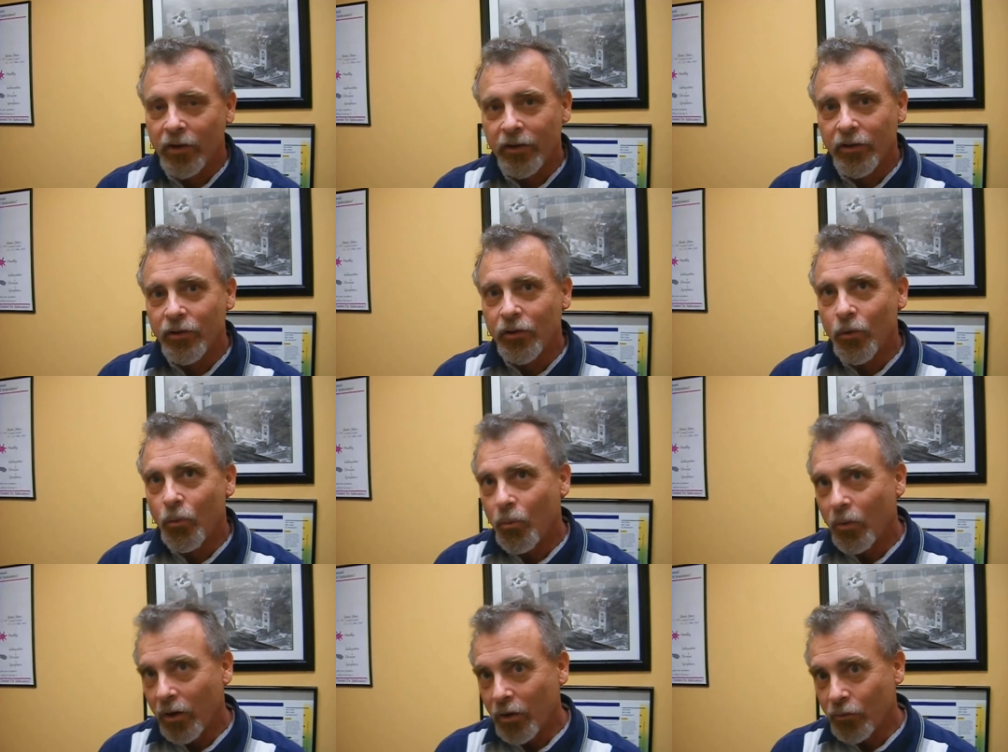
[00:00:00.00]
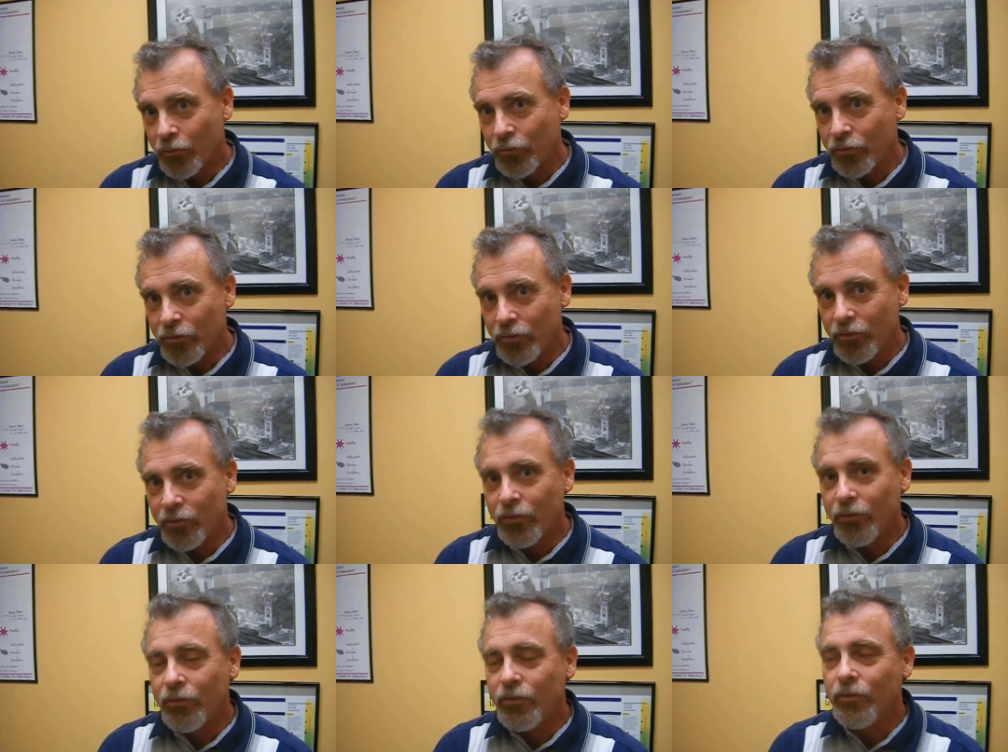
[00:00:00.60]
so I didn't know what else to
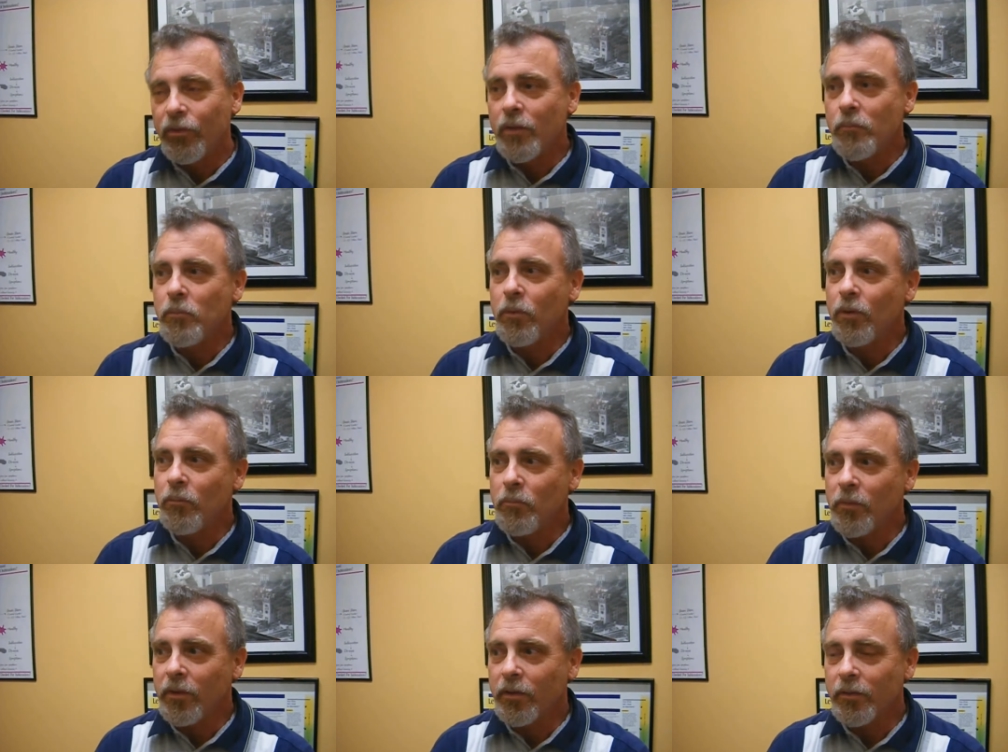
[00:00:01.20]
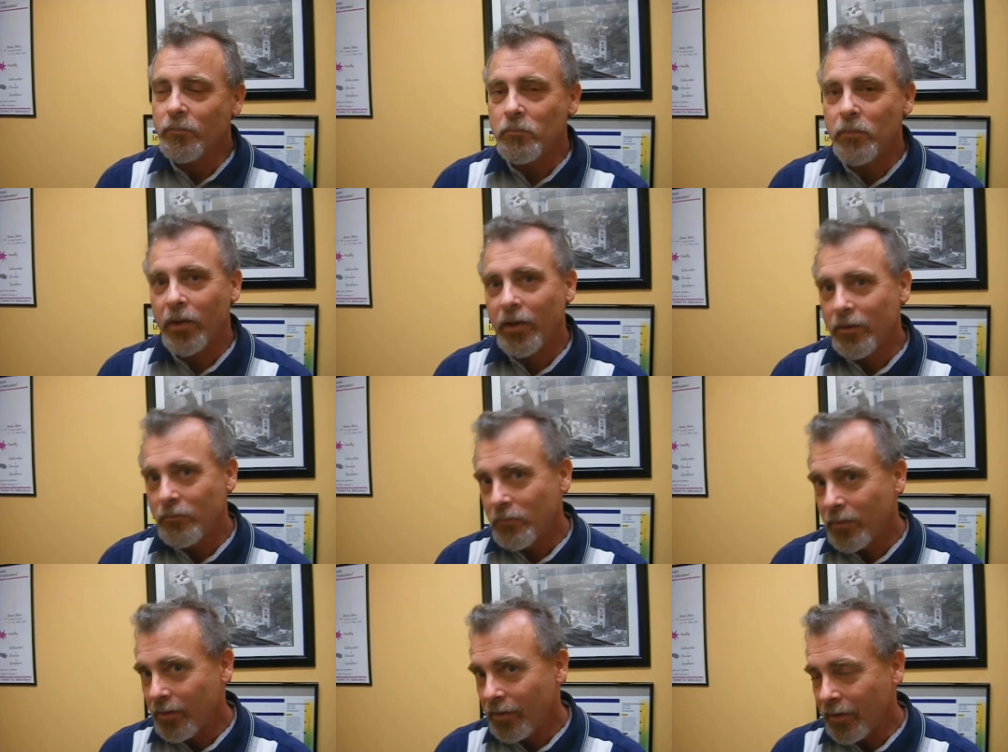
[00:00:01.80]
do. They put me on
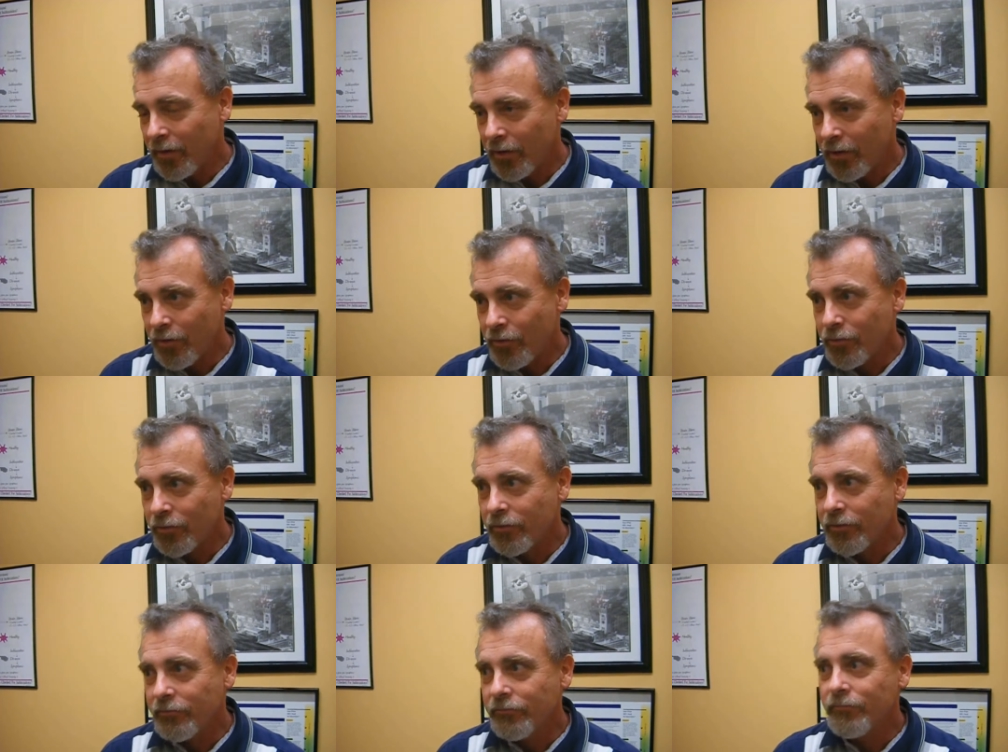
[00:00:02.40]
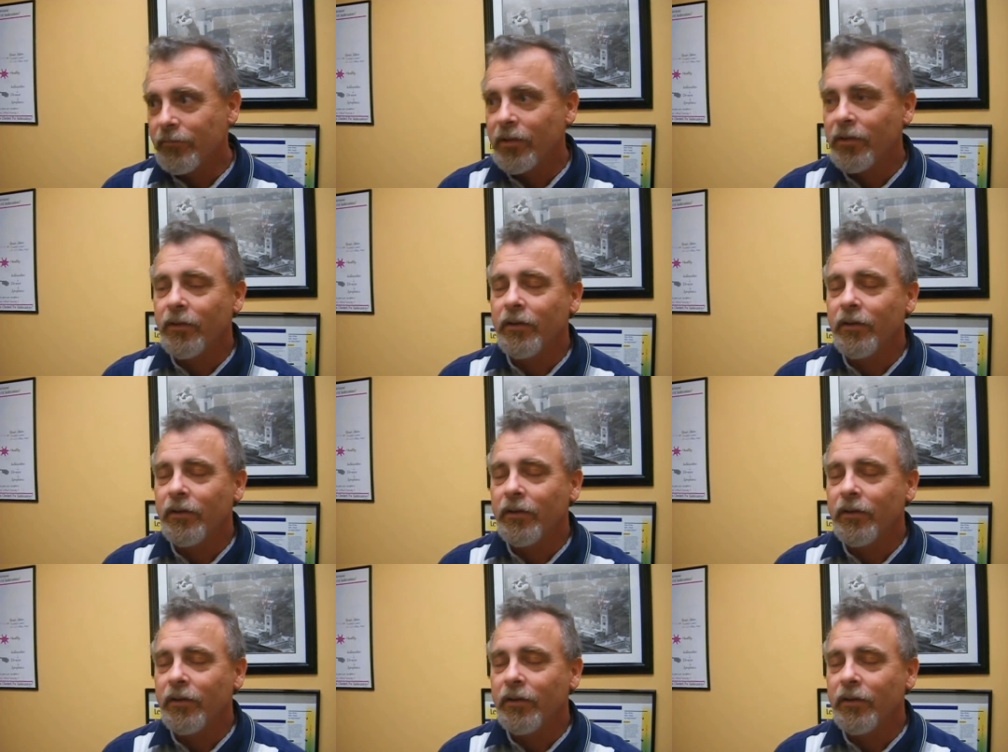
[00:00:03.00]
pain medication.